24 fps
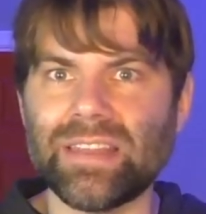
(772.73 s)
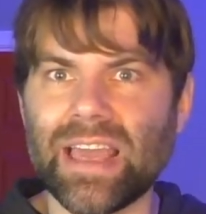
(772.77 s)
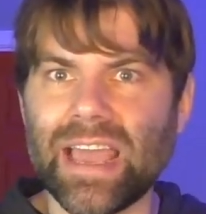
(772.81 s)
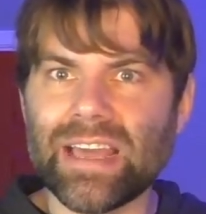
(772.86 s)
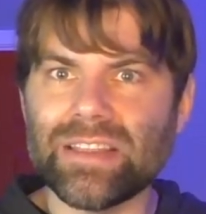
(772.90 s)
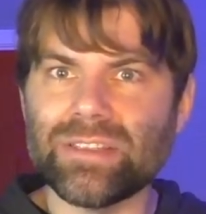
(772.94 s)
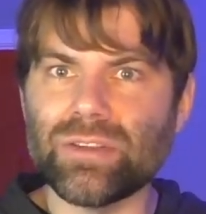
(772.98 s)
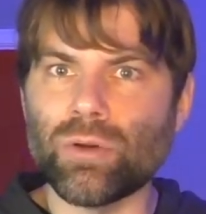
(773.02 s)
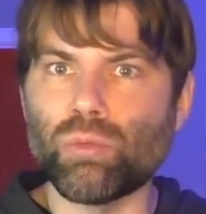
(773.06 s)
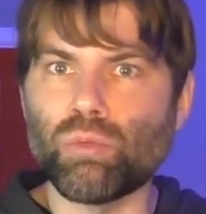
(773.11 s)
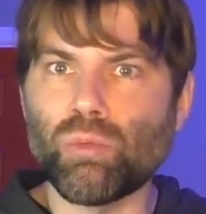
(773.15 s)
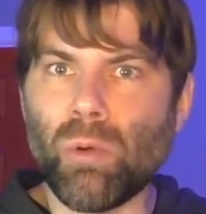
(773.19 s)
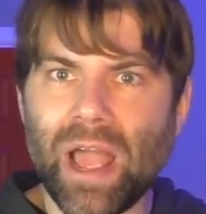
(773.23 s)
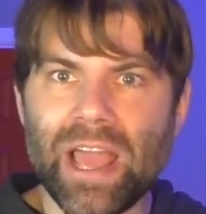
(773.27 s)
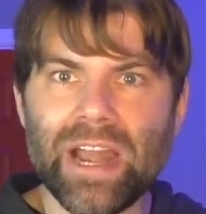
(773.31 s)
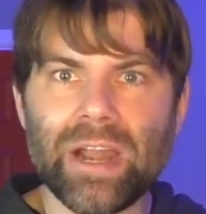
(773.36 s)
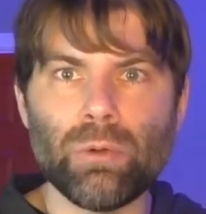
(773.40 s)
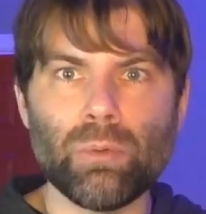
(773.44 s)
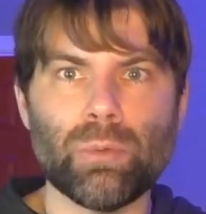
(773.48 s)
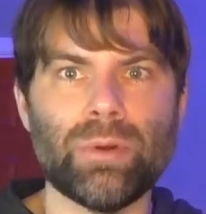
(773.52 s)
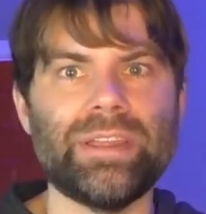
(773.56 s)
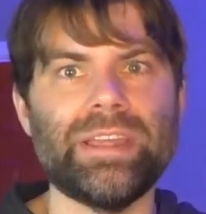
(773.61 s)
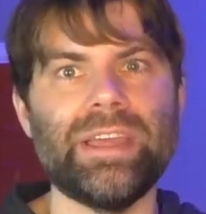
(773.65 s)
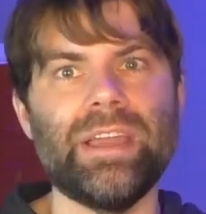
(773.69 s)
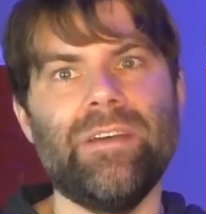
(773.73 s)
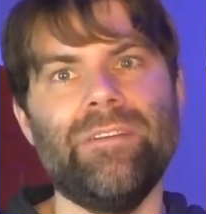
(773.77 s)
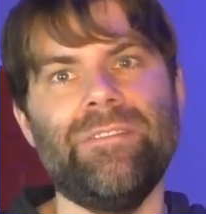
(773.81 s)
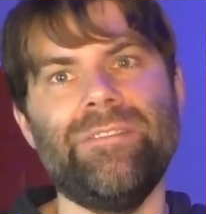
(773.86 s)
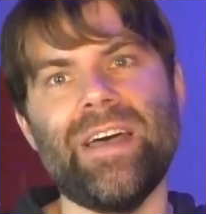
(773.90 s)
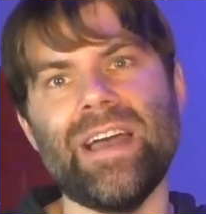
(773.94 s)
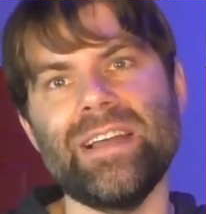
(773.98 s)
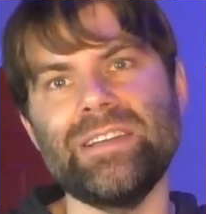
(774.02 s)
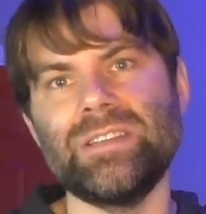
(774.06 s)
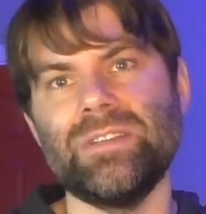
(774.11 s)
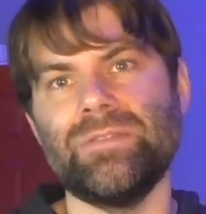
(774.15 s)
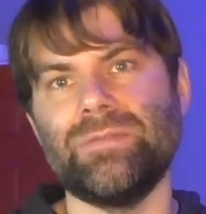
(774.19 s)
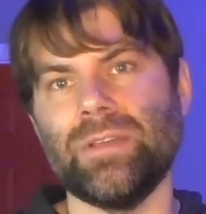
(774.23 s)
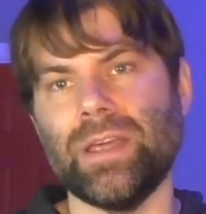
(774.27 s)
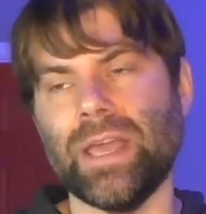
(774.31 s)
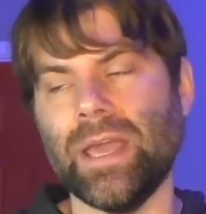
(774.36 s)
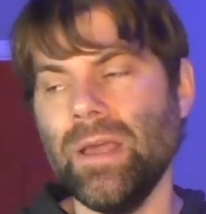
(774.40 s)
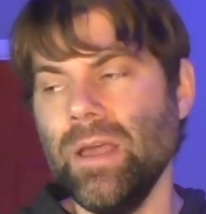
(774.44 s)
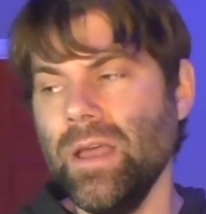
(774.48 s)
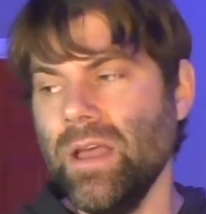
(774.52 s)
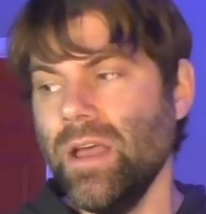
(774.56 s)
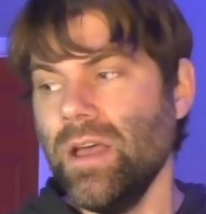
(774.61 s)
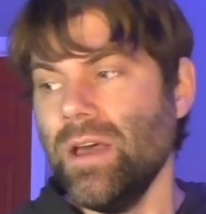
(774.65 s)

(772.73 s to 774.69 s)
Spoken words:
They have to write it really effectively.